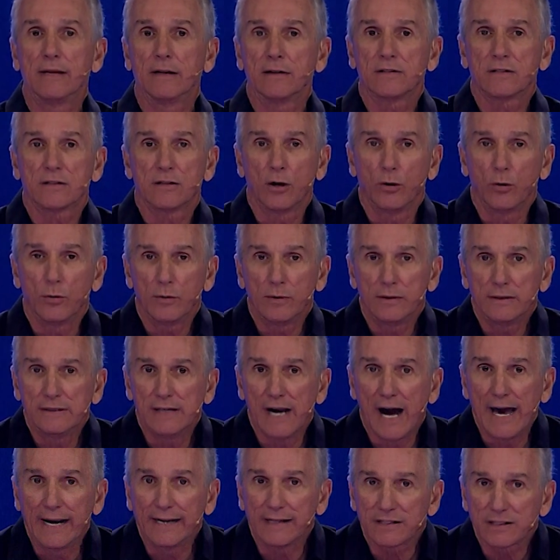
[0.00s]
so
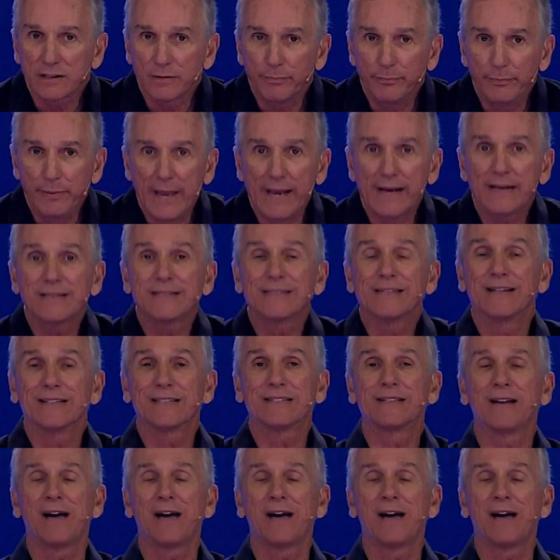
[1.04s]
God expects us